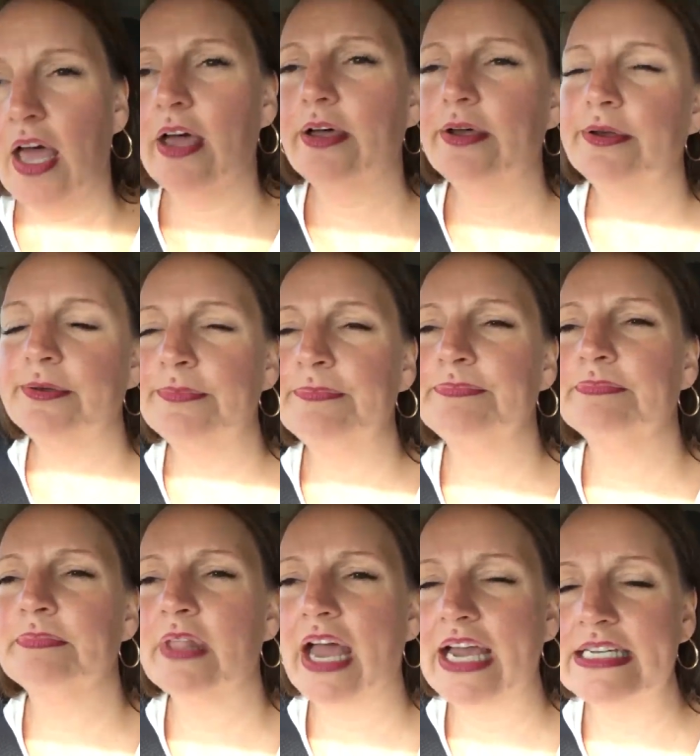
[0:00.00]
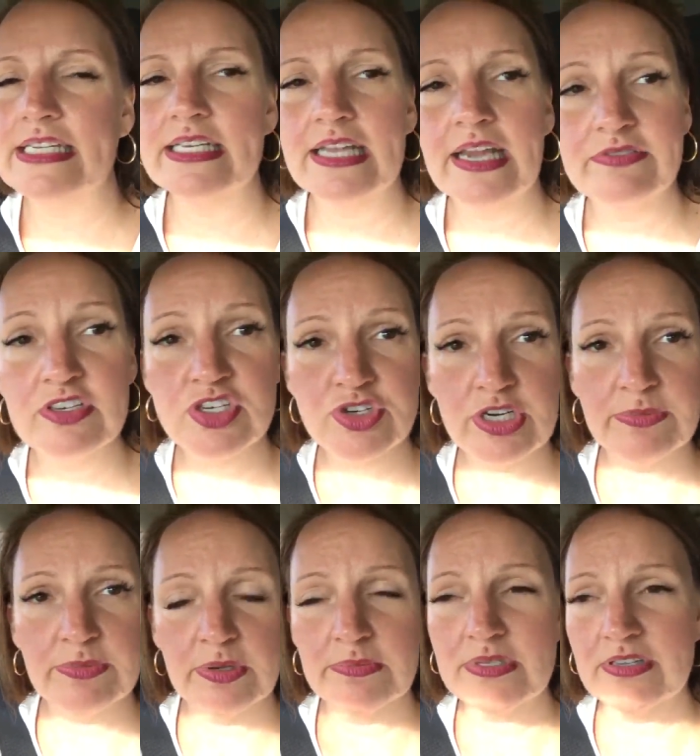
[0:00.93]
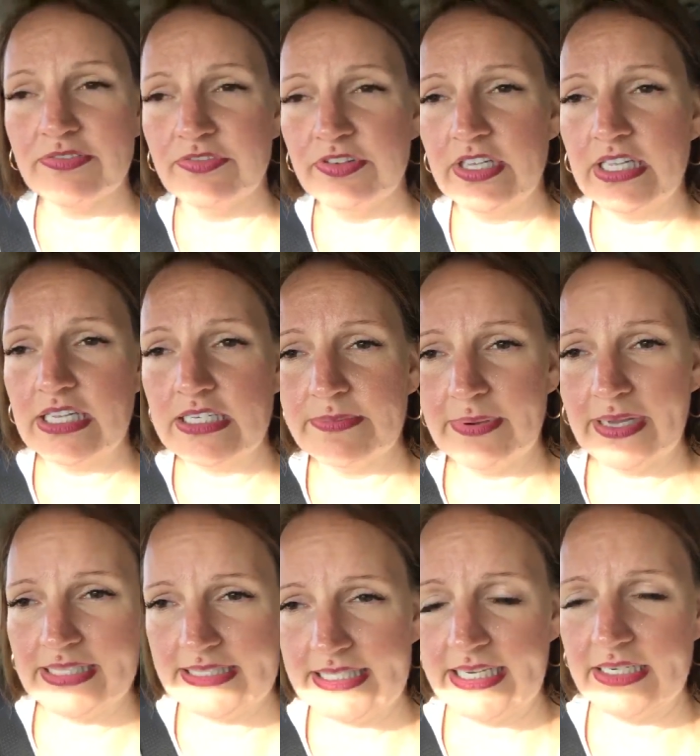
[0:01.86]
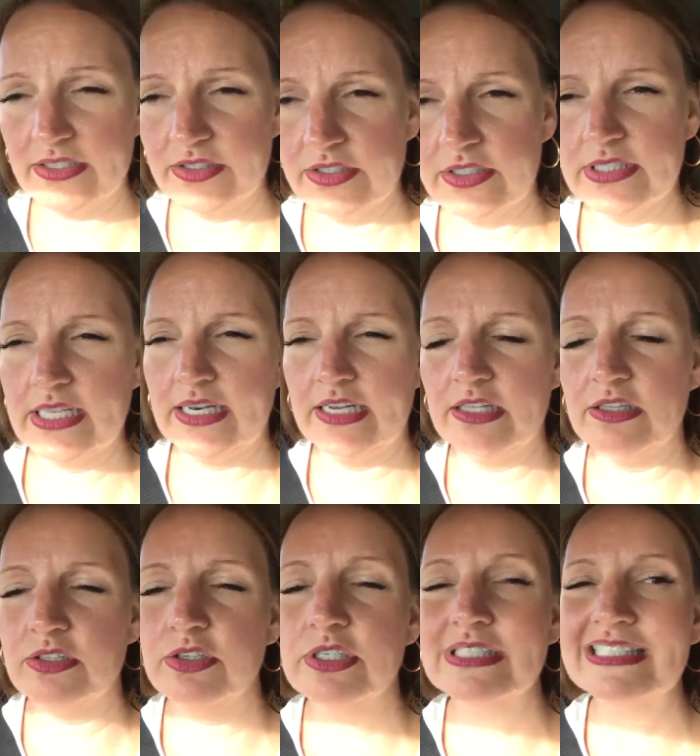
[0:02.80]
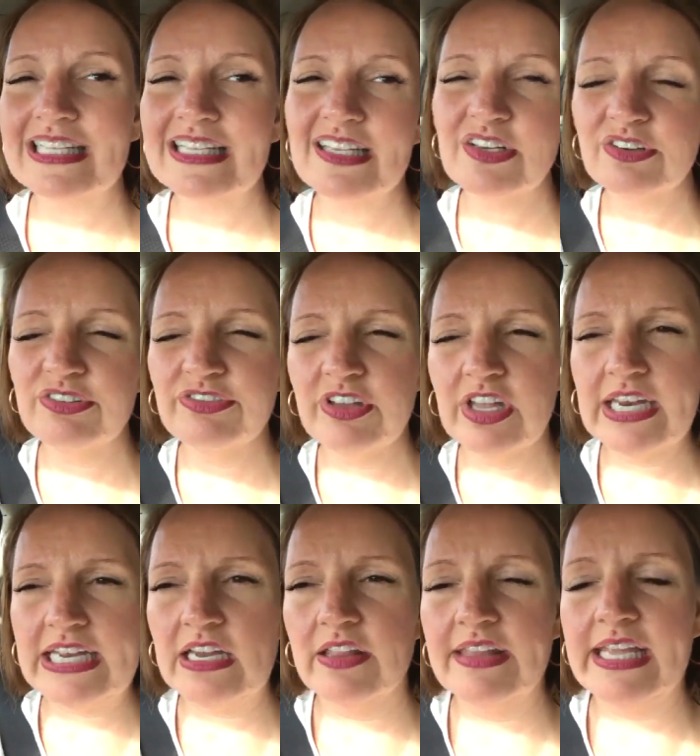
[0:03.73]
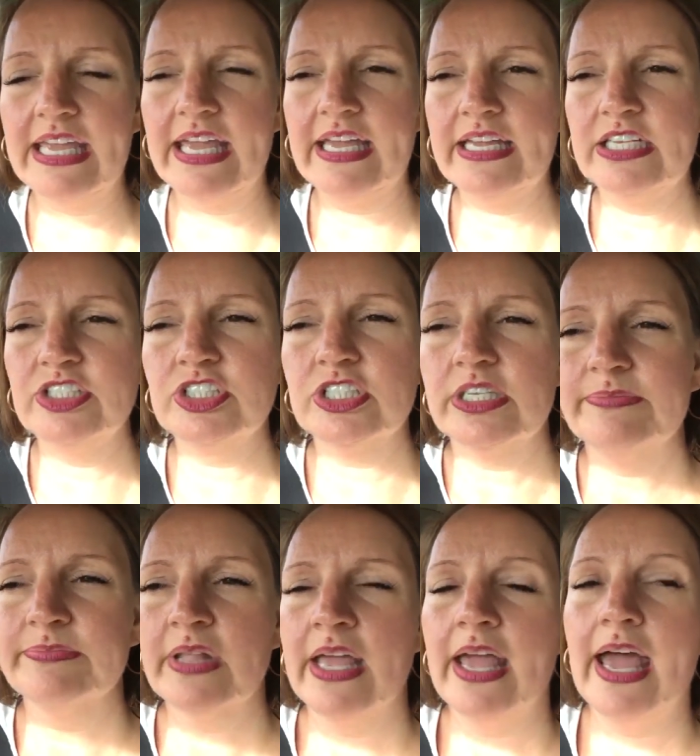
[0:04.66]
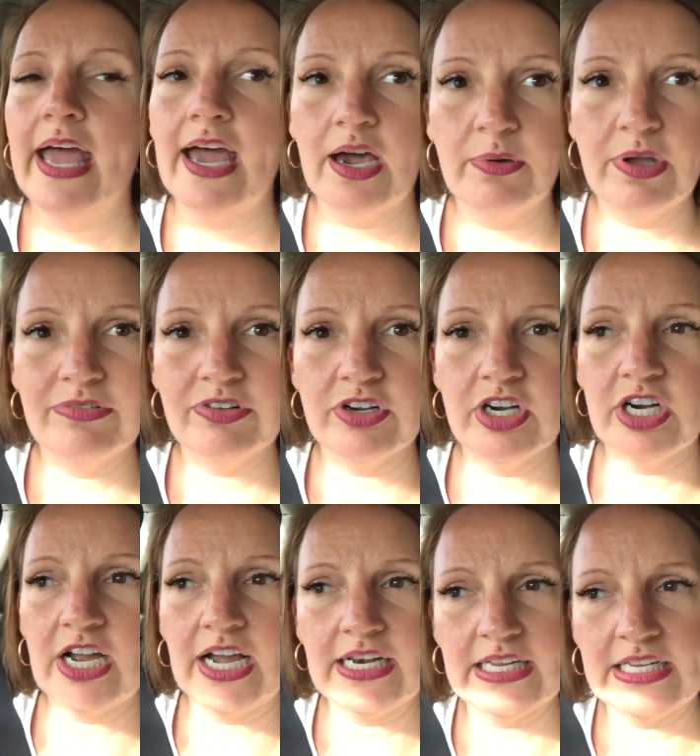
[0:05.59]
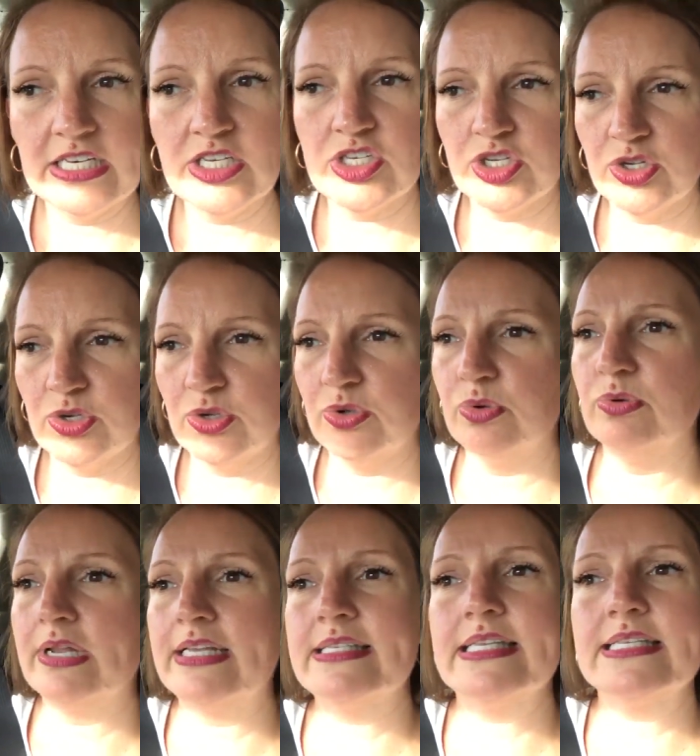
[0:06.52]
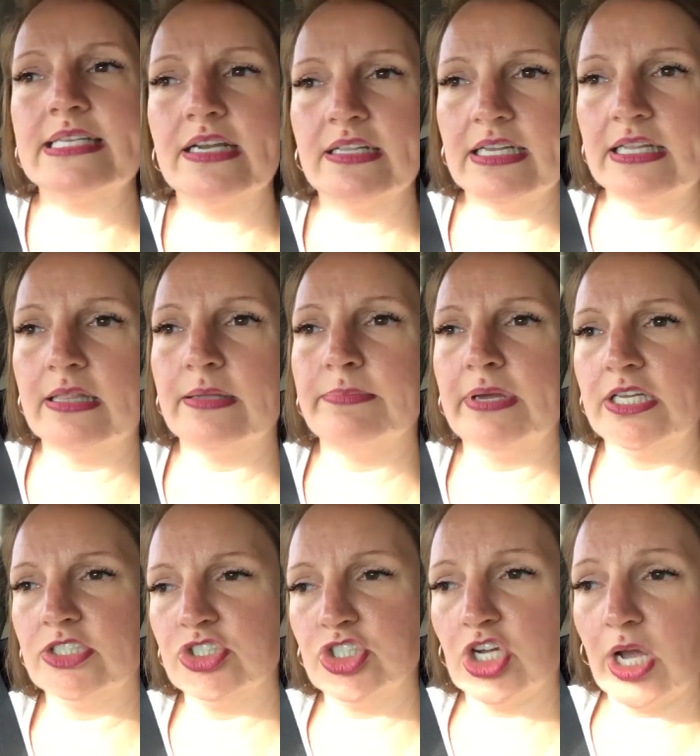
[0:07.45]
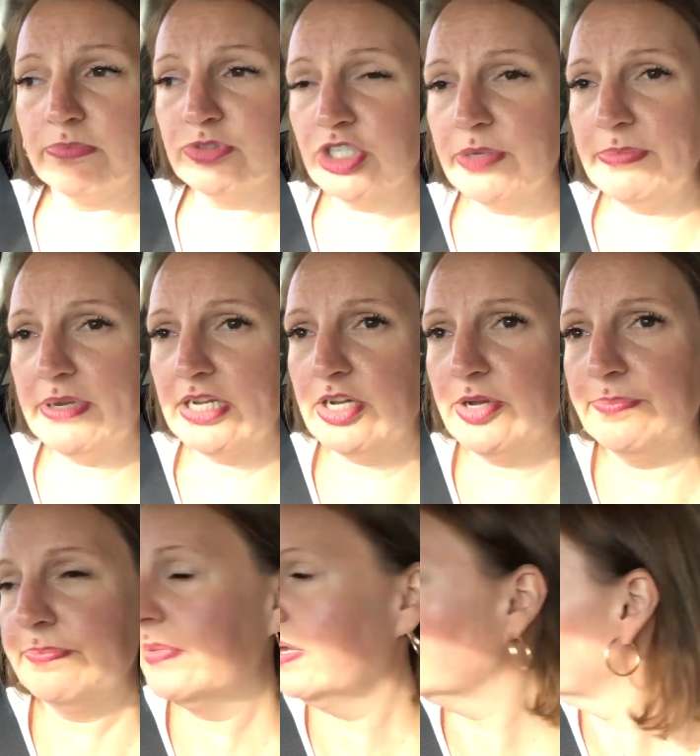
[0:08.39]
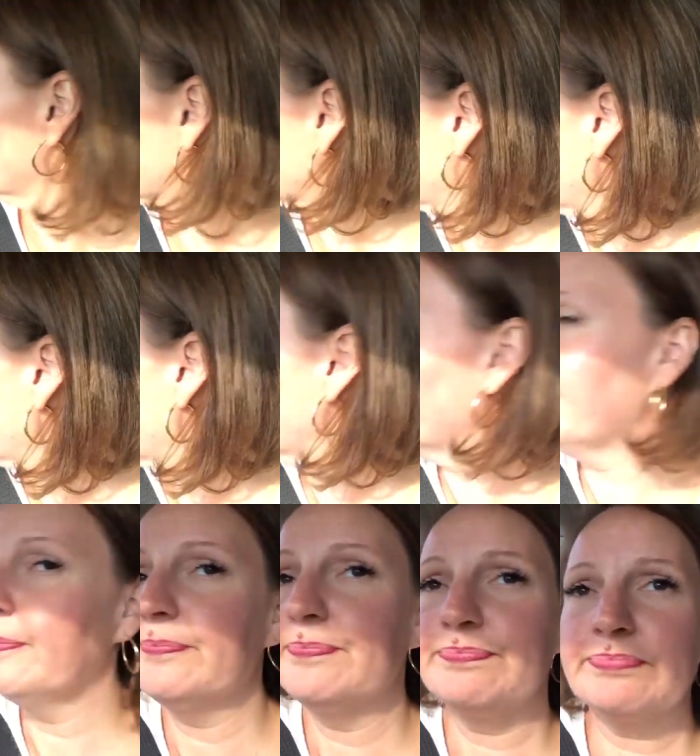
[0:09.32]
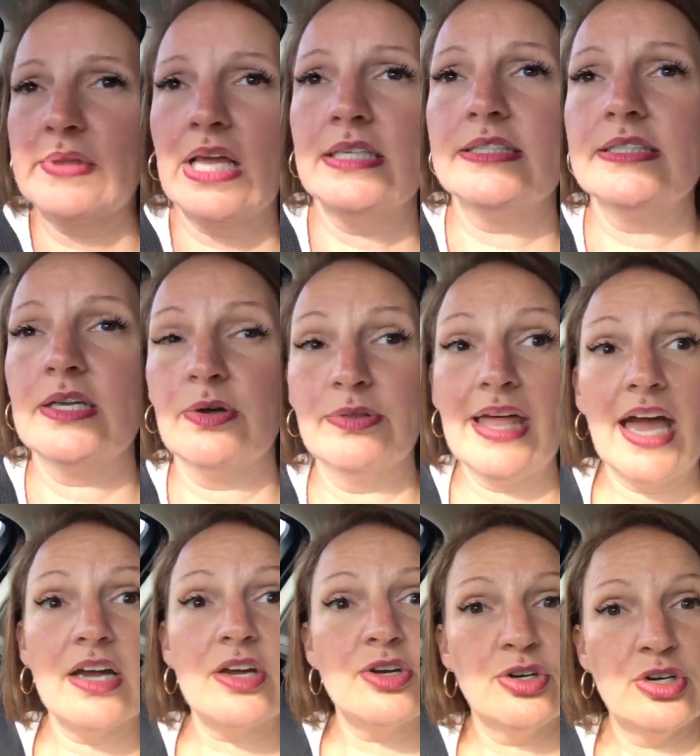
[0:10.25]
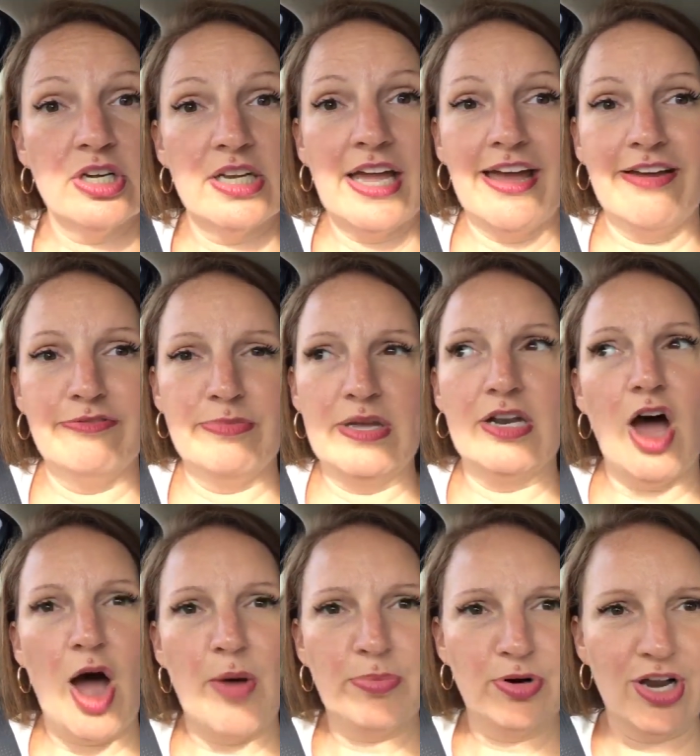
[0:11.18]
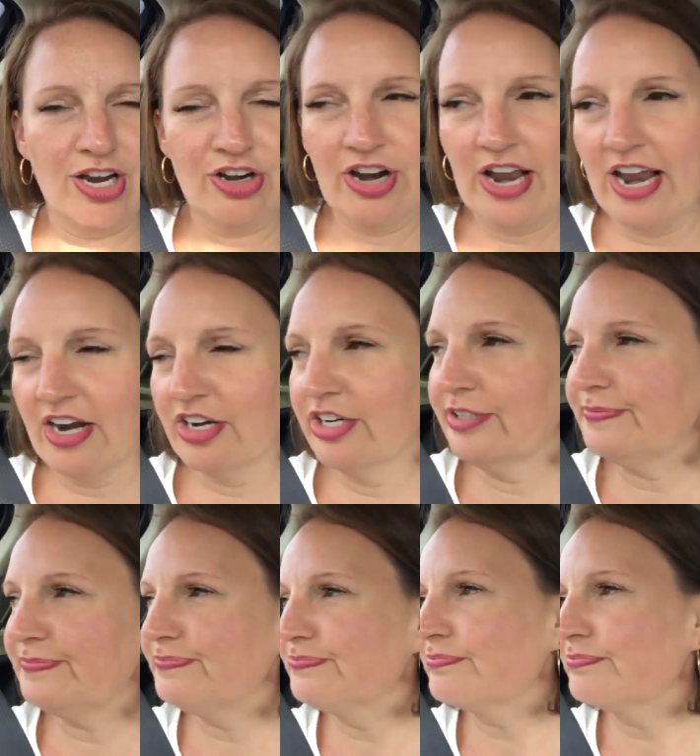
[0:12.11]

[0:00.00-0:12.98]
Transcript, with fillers: Um, I did have to trim them to fit into my sandals and it looks a little funny on the edge. However, I didn't do necessarily the best job trimming them. Um, so that could have been operator error.